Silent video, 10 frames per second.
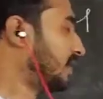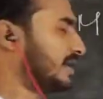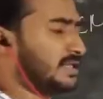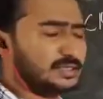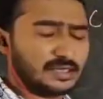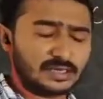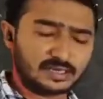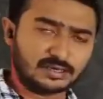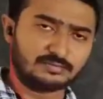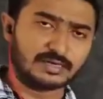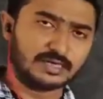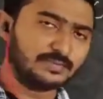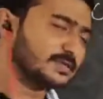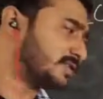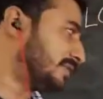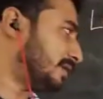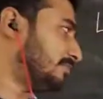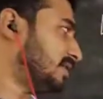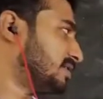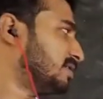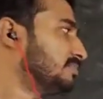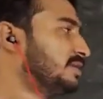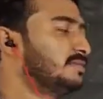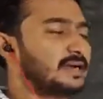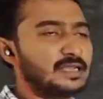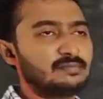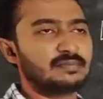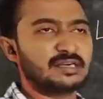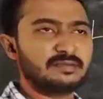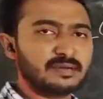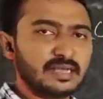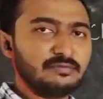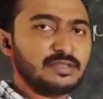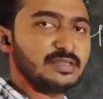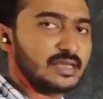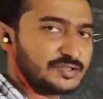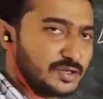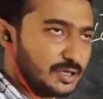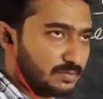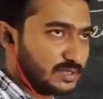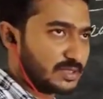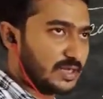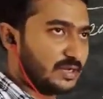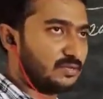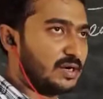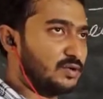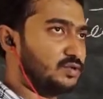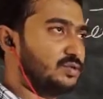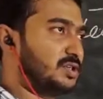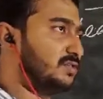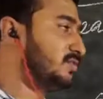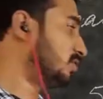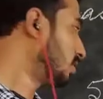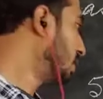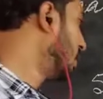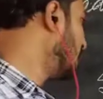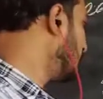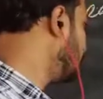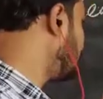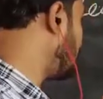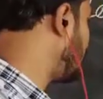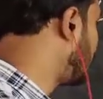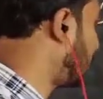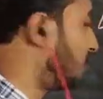are getting the multiples of a number? Simply by multiplying with natural numbers like 1, 2, 3, 4. If we multiply